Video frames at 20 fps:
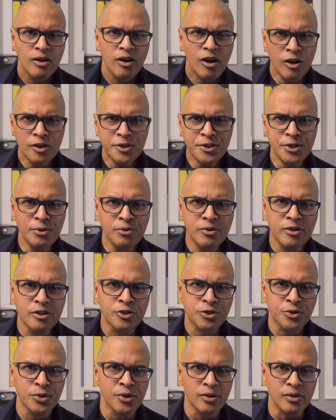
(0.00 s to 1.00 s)
Also
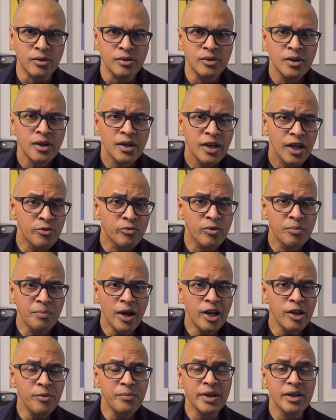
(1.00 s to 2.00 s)
control. It
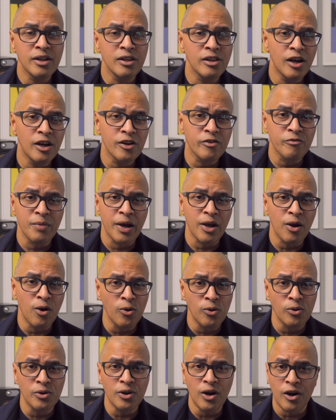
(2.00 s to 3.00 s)
reminded me a lot of my
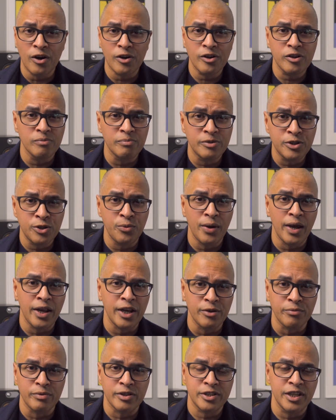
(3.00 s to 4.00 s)
old Arcam
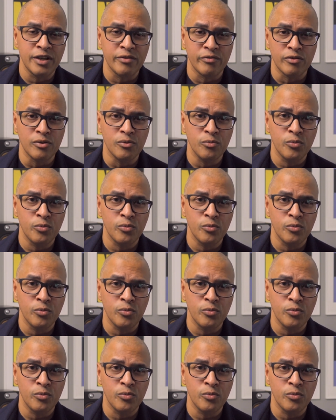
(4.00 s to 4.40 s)
280 receiver,